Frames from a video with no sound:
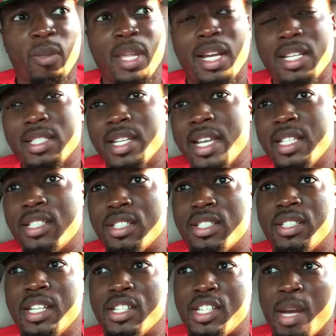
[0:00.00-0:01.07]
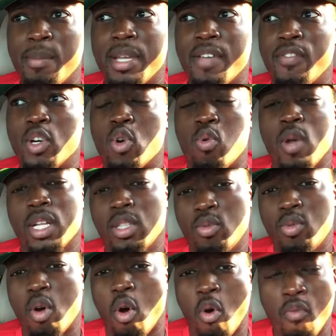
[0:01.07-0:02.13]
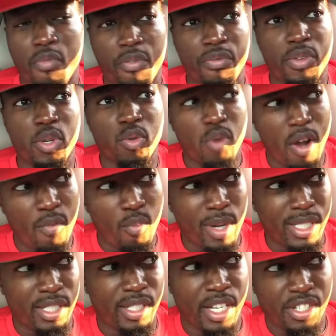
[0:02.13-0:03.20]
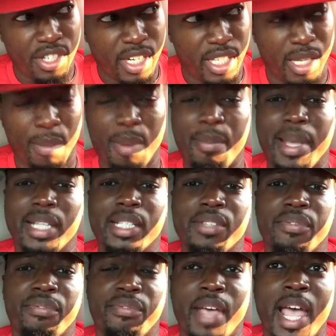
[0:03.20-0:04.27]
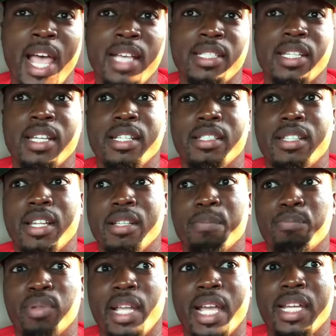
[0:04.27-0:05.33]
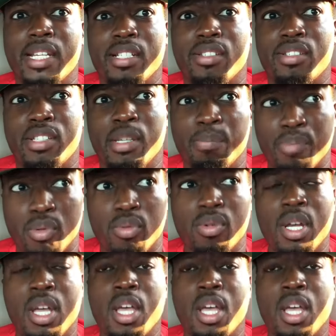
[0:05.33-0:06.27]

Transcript: Now let's get into snitching. I'm gonna give a quick little overview of what snitching is. I'm gonna make this fast and, and plain and simple.